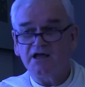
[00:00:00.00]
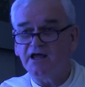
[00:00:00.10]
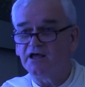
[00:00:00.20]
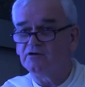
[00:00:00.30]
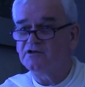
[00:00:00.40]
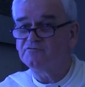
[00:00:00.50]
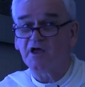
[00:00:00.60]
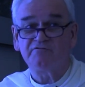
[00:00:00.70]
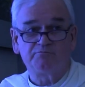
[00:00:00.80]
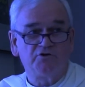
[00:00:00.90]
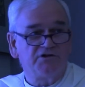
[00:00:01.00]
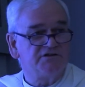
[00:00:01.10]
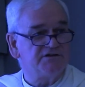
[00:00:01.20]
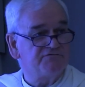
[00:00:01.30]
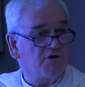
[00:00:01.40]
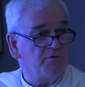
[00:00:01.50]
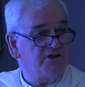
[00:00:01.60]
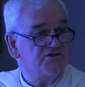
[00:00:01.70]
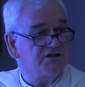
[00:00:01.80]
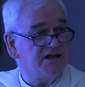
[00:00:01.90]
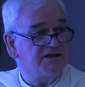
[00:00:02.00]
If brothers in formation